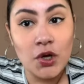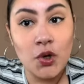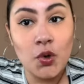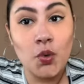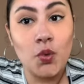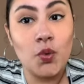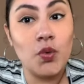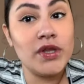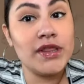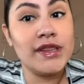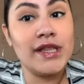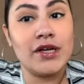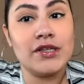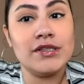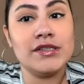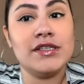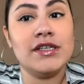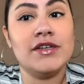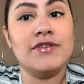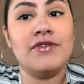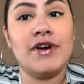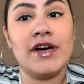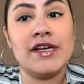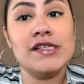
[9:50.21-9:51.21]
without the
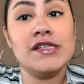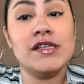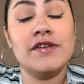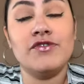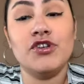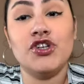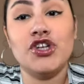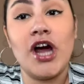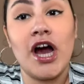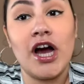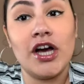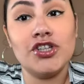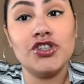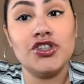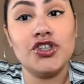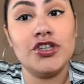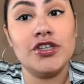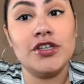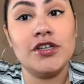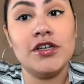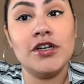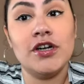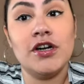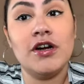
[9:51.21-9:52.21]
advice of your
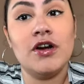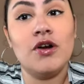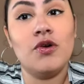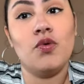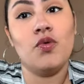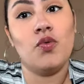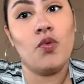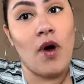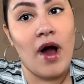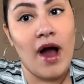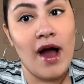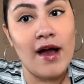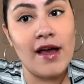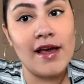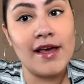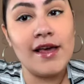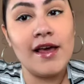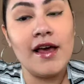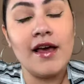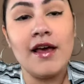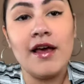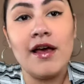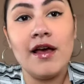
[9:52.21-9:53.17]
doctor. Why?